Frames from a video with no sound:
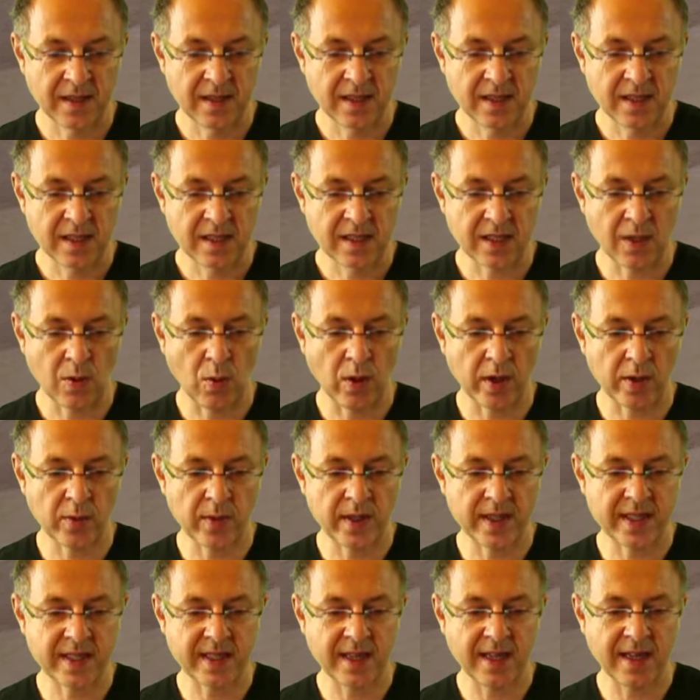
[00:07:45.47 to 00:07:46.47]
So what we
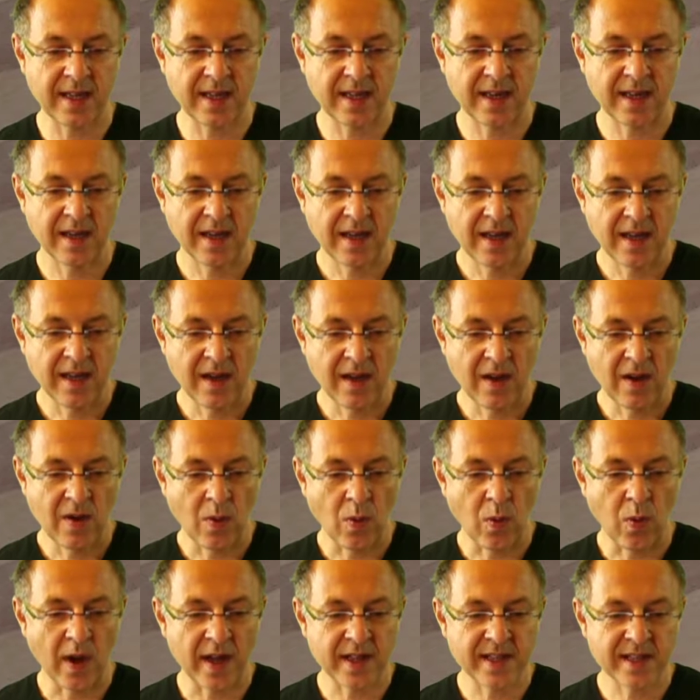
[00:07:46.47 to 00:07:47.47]
see,
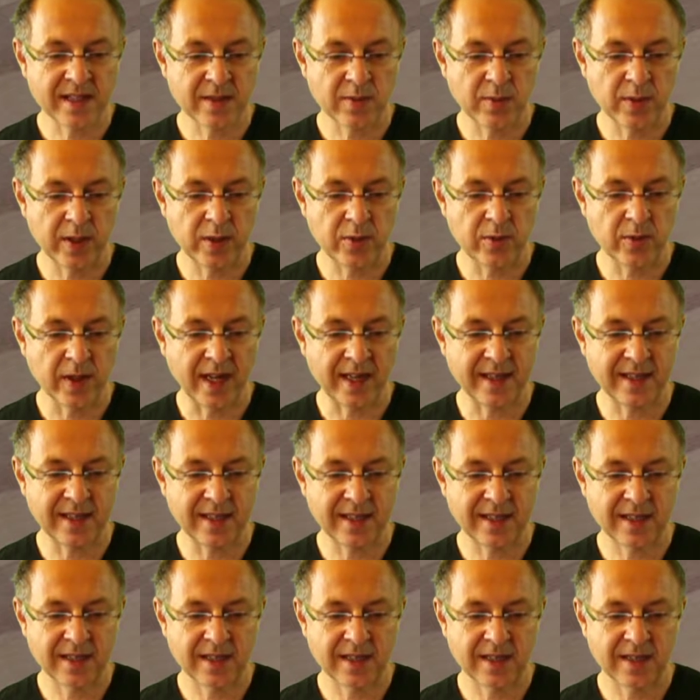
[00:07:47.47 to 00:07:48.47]
once we run
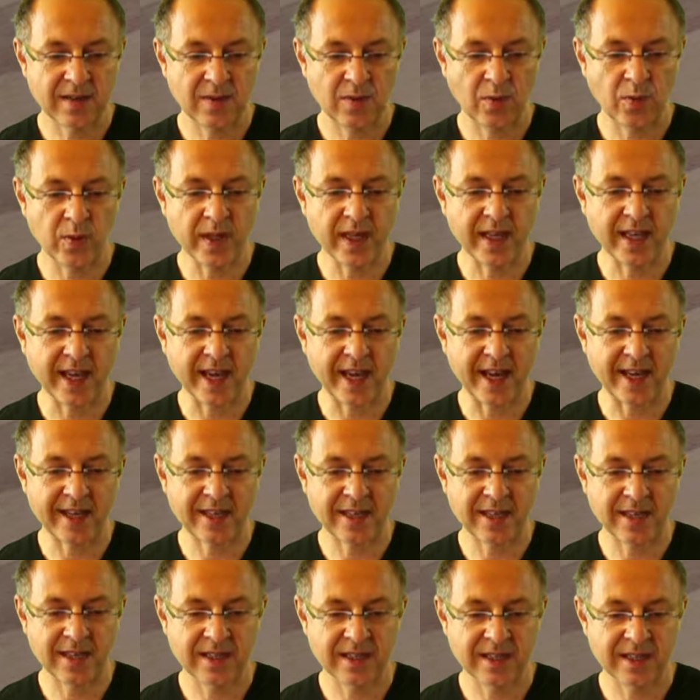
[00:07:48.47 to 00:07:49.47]
it, we get
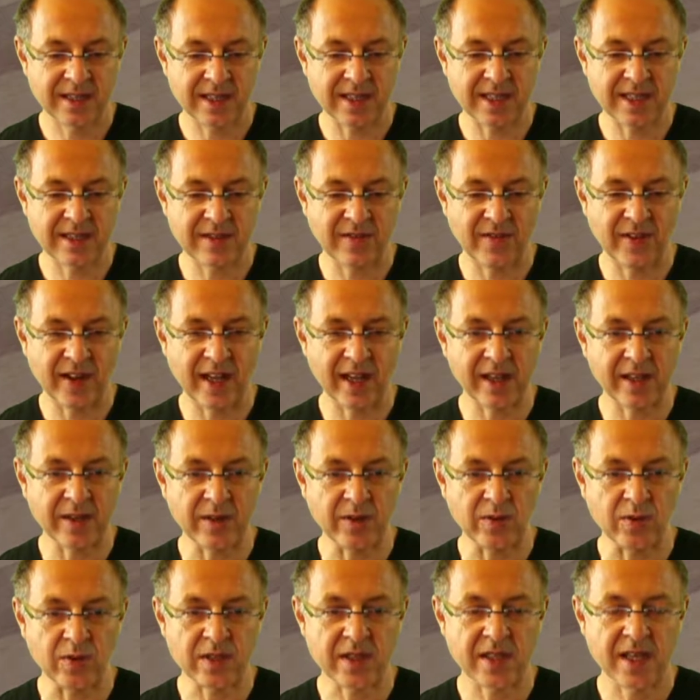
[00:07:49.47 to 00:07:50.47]
these
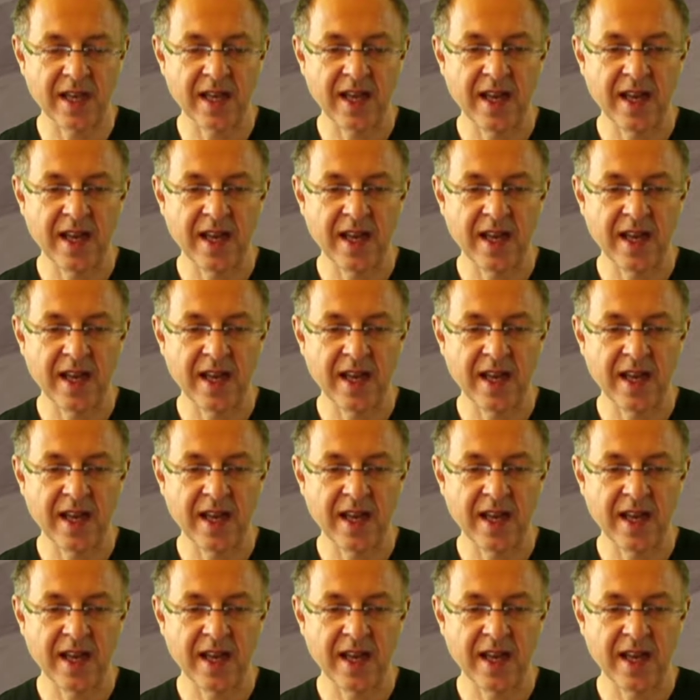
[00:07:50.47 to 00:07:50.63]
values.